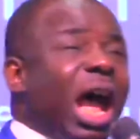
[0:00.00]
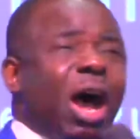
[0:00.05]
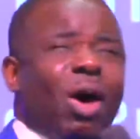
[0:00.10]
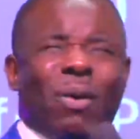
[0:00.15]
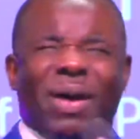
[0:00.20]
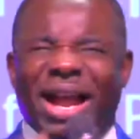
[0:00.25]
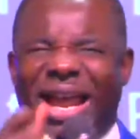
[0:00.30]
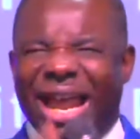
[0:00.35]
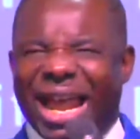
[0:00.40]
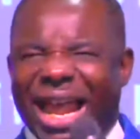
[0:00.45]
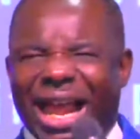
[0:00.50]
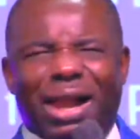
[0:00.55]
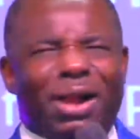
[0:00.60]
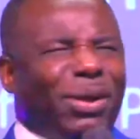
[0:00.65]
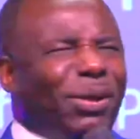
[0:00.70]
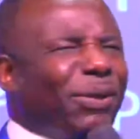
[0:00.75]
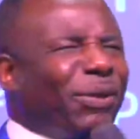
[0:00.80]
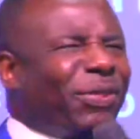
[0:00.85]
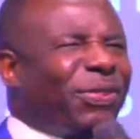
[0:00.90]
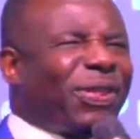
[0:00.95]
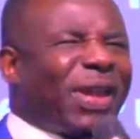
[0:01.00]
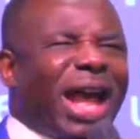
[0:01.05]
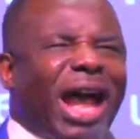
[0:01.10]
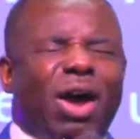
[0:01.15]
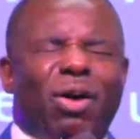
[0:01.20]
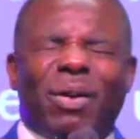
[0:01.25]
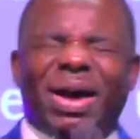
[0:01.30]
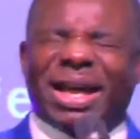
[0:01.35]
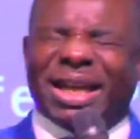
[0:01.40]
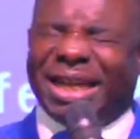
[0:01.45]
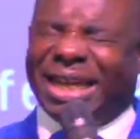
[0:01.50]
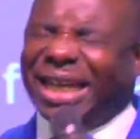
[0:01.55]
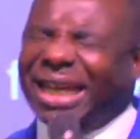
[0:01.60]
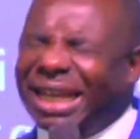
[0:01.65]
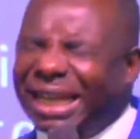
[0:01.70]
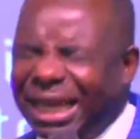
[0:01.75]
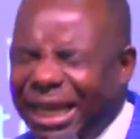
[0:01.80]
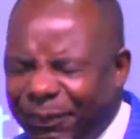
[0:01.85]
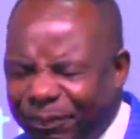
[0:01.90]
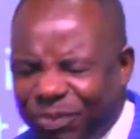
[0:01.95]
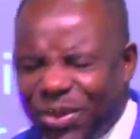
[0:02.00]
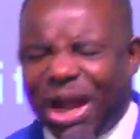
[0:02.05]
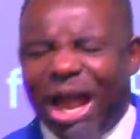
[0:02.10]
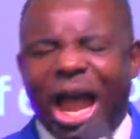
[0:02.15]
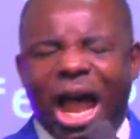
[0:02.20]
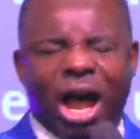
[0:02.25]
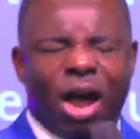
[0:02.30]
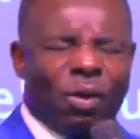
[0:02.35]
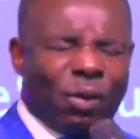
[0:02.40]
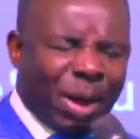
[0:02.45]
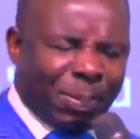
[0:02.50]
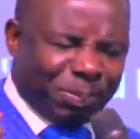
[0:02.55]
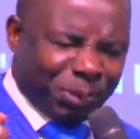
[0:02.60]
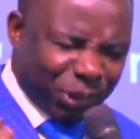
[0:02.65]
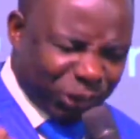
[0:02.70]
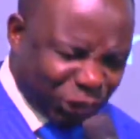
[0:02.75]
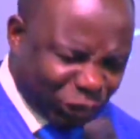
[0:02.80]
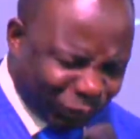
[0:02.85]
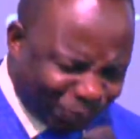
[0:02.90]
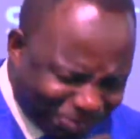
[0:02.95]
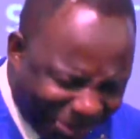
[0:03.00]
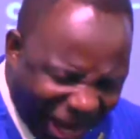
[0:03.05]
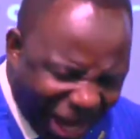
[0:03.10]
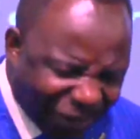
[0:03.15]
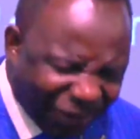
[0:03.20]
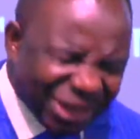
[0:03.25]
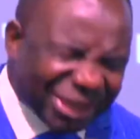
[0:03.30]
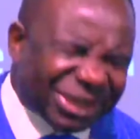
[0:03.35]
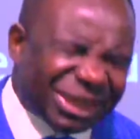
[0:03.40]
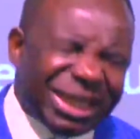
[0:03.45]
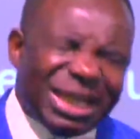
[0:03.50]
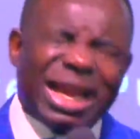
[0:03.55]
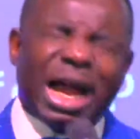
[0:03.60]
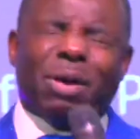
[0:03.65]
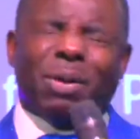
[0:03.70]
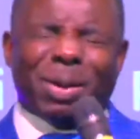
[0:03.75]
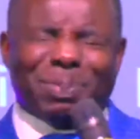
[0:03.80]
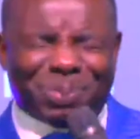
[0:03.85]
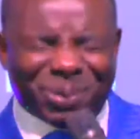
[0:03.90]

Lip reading: our health, our healing, our prosperity, our